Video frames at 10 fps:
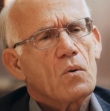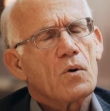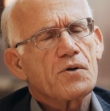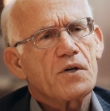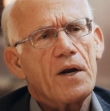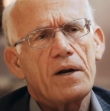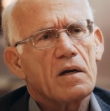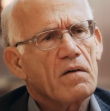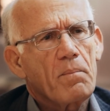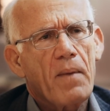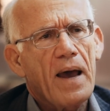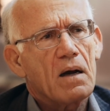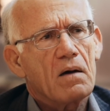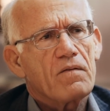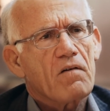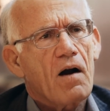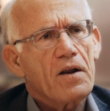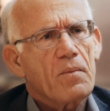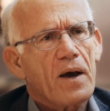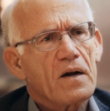we're seeing it in a
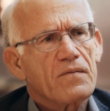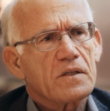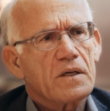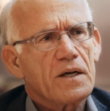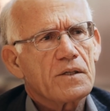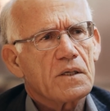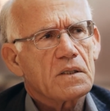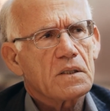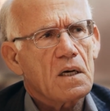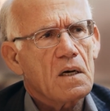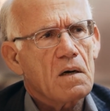variety of manifestations.